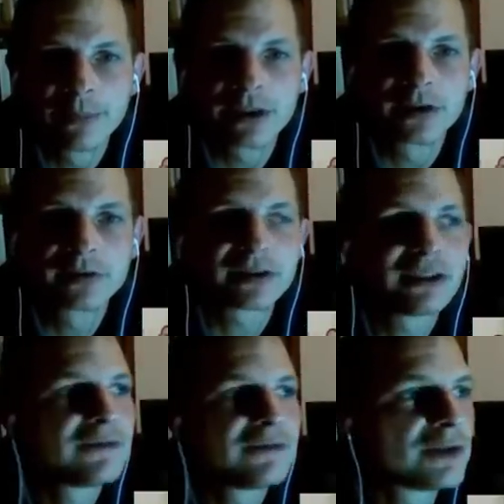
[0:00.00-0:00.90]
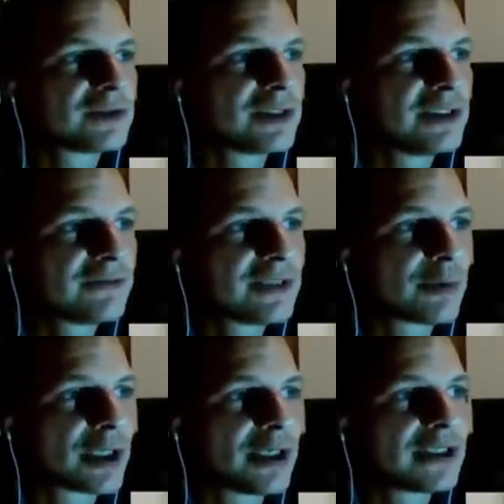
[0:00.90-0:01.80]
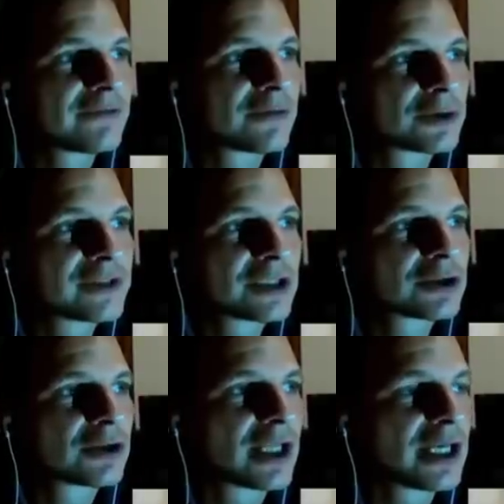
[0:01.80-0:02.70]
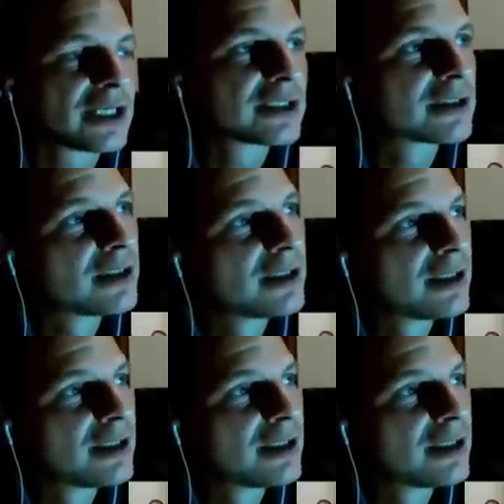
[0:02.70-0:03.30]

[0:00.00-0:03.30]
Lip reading: Because if they wear it for a session like